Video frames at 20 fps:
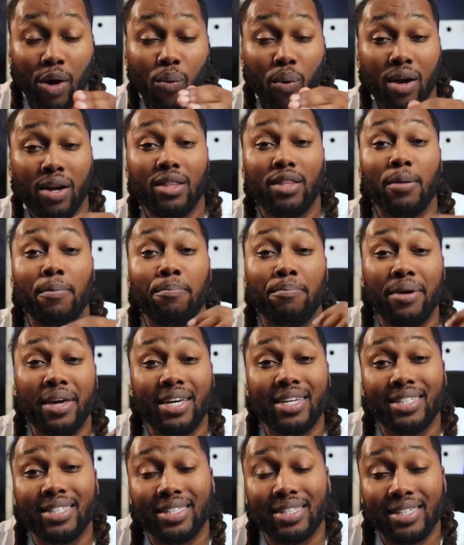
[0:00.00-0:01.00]
Now, one of the
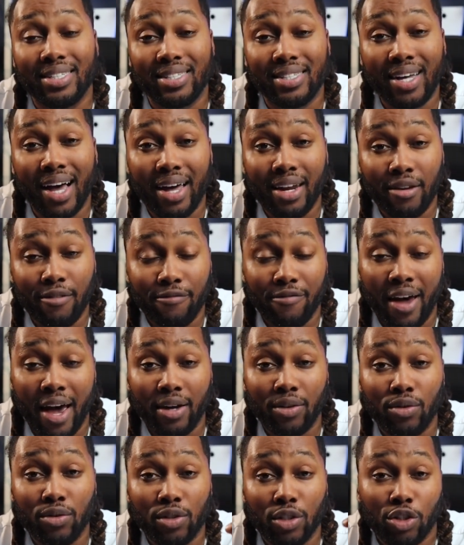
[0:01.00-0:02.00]
biggest deciding
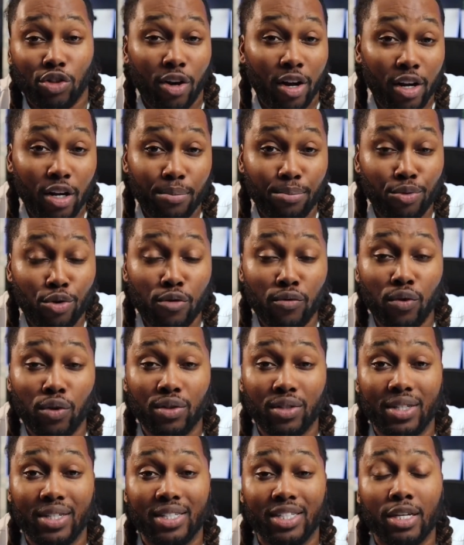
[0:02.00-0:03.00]
factors in credit
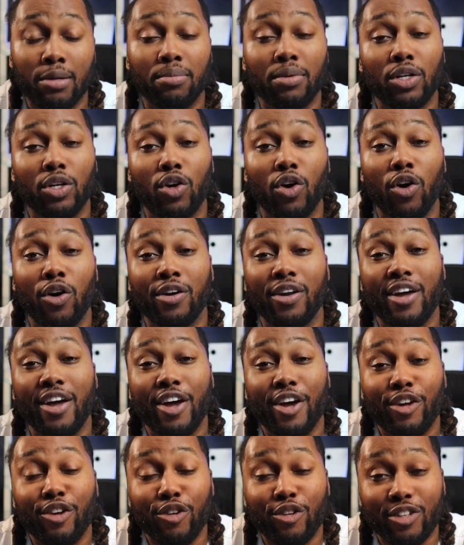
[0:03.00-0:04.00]
approvals is something called
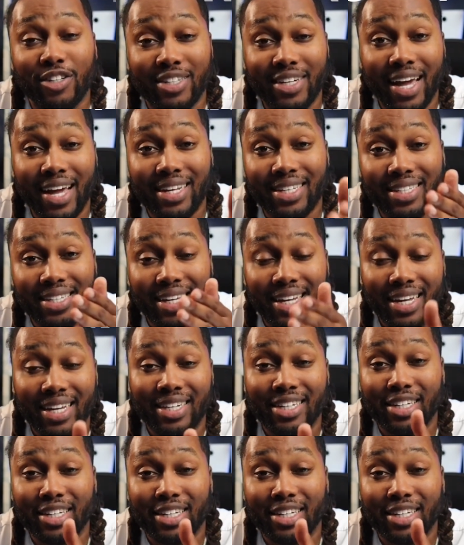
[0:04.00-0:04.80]
your debt to